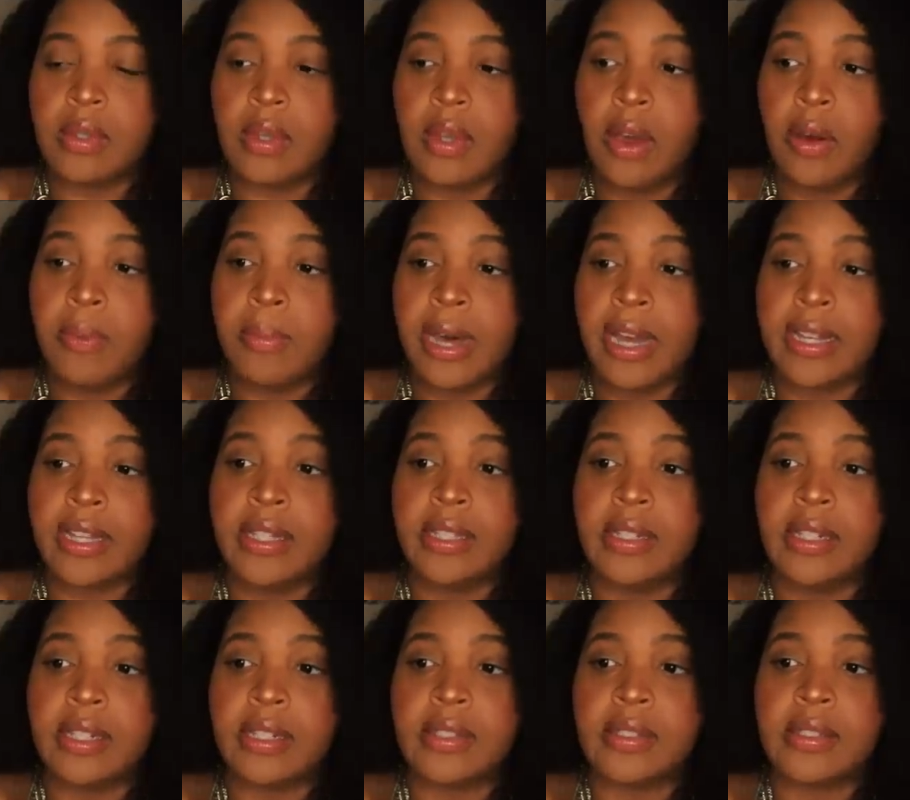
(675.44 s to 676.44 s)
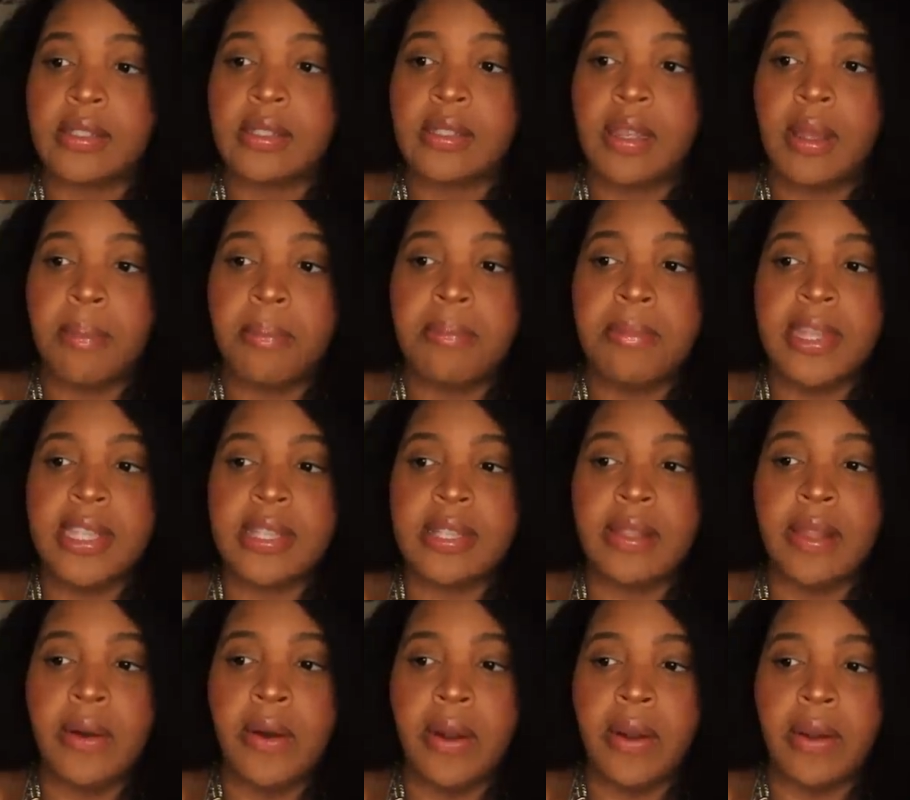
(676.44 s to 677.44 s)
Oh my goodness. Miss
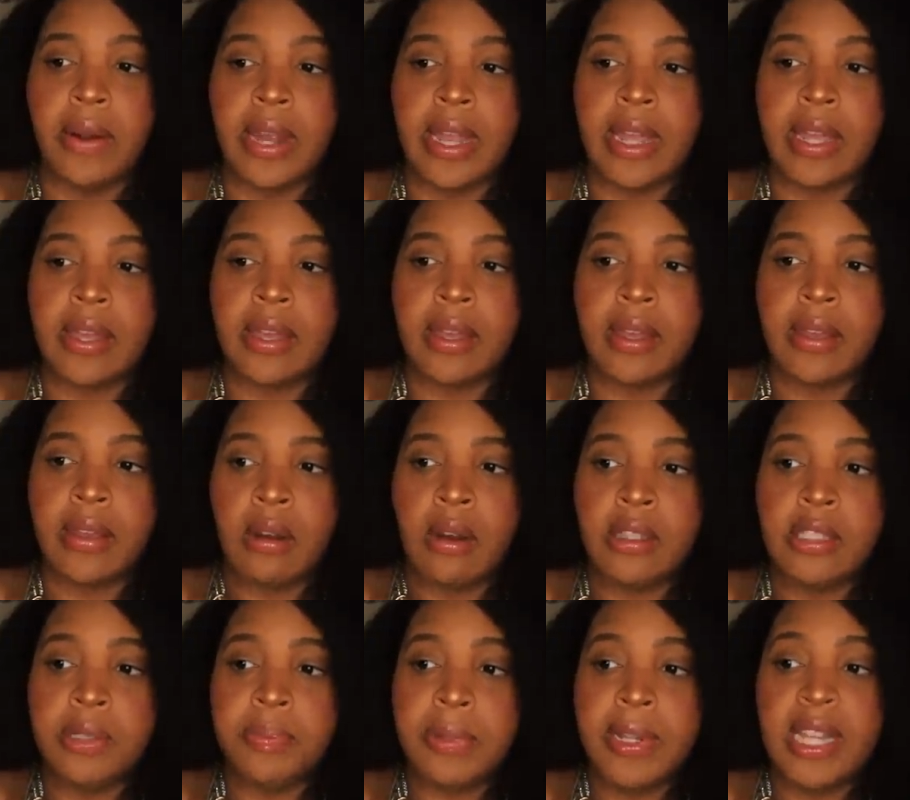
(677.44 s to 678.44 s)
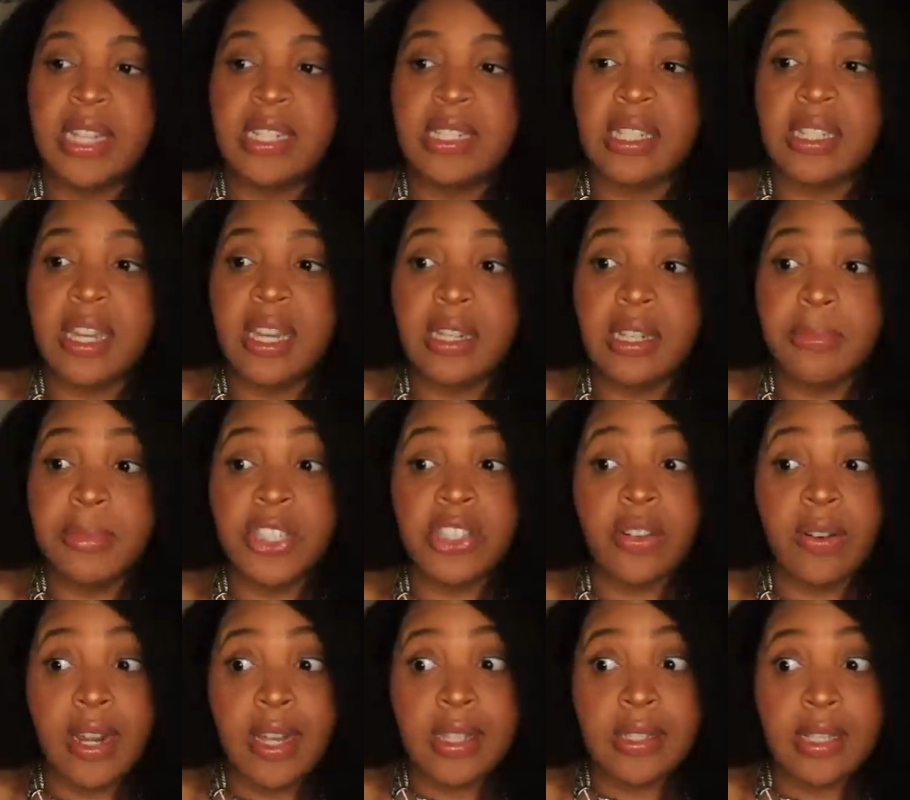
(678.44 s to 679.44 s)
Laurie, are you planning to kill him in
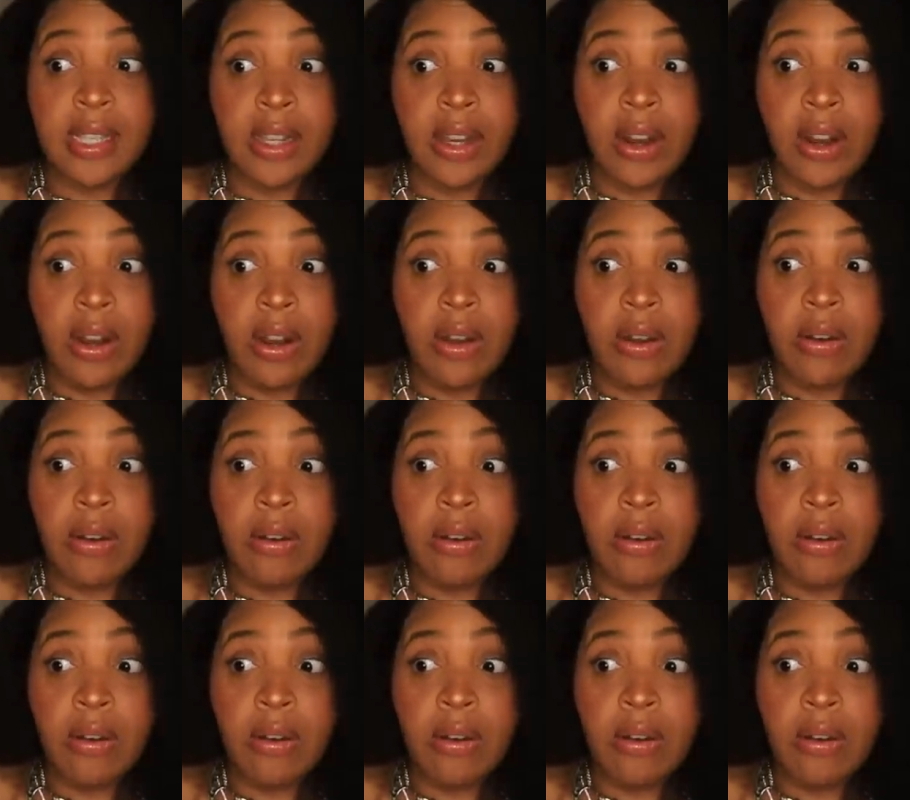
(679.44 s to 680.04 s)
transit, girl?